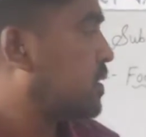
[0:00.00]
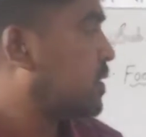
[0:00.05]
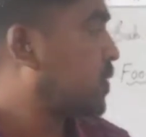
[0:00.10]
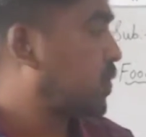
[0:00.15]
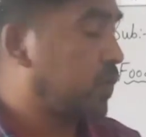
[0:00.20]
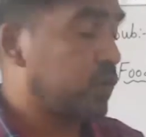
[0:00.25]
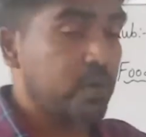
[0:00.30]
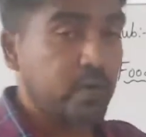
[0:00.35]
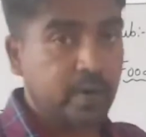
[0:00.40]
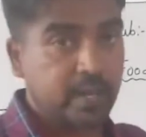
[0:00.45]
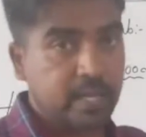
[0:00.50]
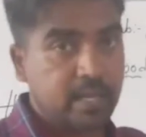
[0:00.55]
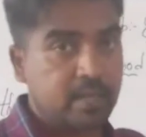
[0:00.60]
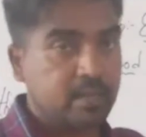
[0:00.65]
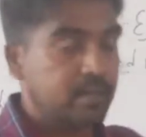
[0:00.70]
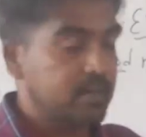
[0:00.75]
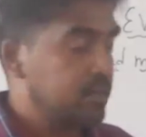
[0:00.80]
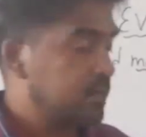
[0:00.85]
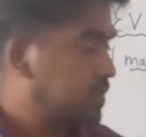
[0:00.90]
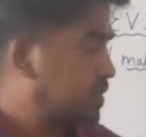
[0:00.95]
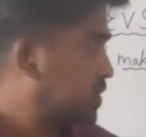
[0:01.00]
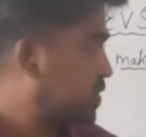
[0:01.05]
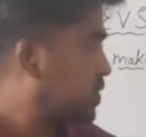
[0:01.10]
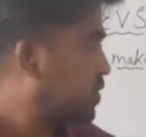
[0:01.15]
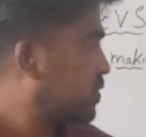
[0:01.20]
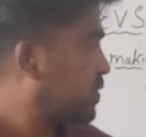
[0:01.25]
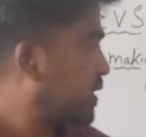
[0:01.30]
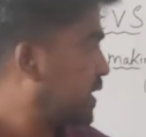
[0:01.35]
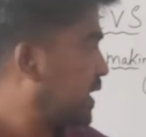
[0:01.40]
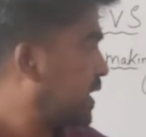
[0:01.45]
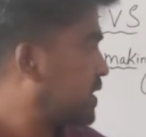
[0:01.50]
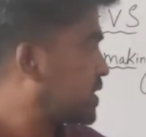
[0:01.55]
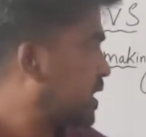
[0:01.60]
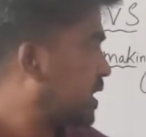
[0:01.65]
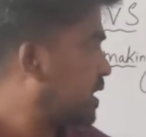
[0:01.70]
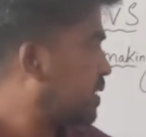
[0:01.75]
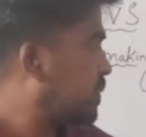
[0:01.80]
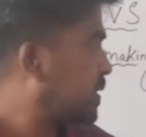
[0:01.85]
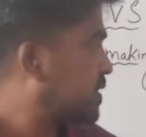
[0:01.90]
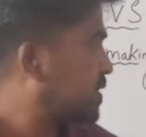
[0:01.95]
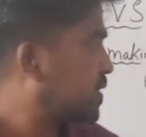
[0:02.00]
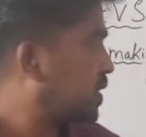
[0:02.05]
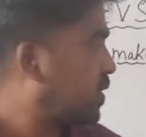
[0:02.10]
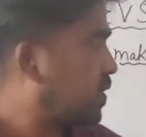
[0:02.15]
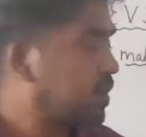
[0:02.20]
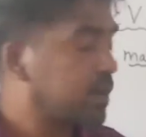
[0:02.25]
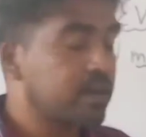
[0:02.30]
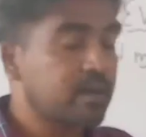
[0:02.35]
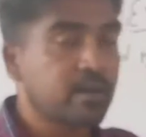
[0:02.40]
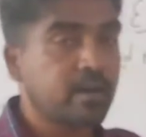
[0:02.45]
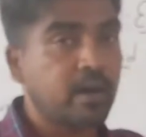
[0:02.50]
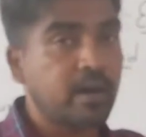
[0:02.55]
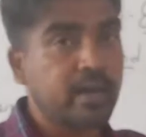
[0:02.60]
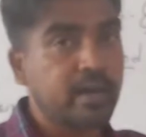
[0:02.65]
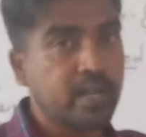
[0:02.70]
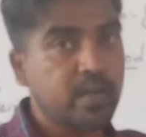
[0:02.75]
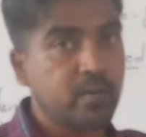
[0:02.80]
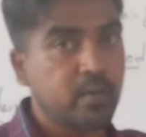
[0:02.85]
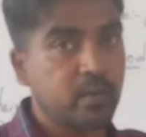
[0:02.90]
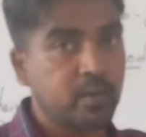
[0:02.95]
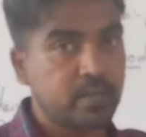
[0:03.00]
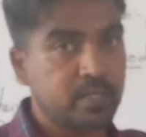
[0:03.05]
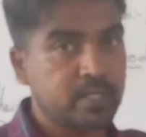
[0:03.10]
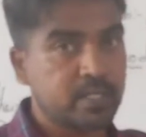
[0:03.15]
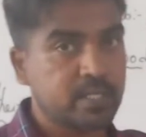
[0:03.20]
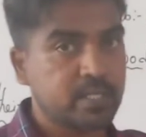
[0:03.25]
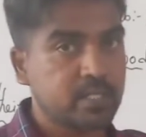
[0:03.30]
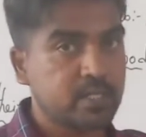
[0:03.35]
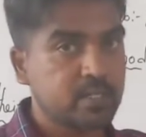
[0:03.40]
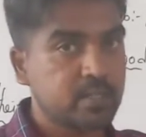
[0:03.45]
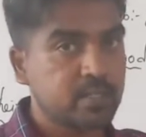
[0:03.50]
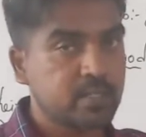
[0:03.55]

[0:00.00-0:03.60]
crocodile. So these animals are carnivorous.